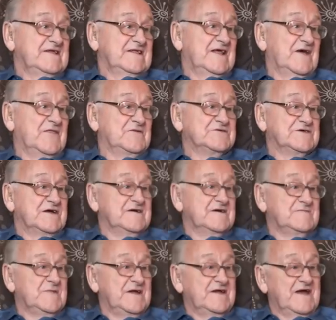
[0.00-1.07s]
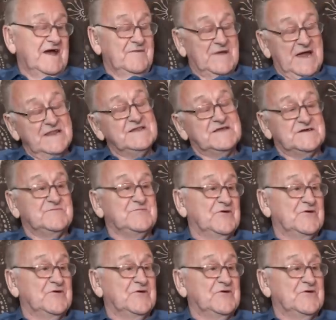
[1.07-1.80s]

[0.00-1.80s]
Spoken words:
There was my eldest